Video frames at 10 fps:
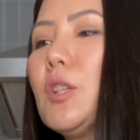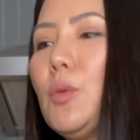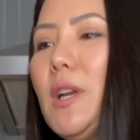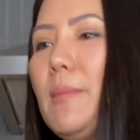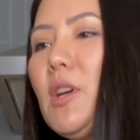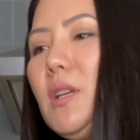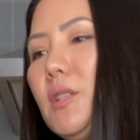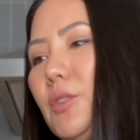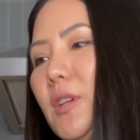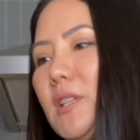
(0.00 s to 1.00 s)
So what I'm going
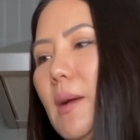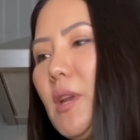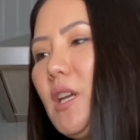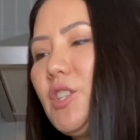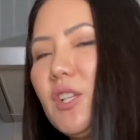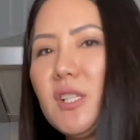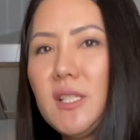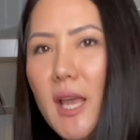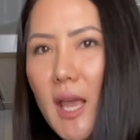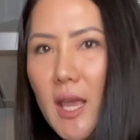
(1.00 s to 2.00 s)
to do is I'm going to
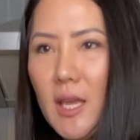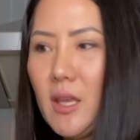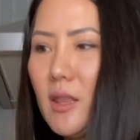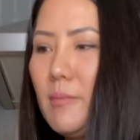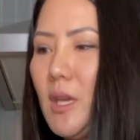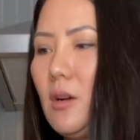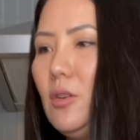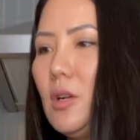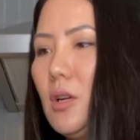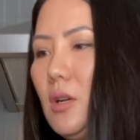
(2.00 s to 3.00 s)
just take the milk.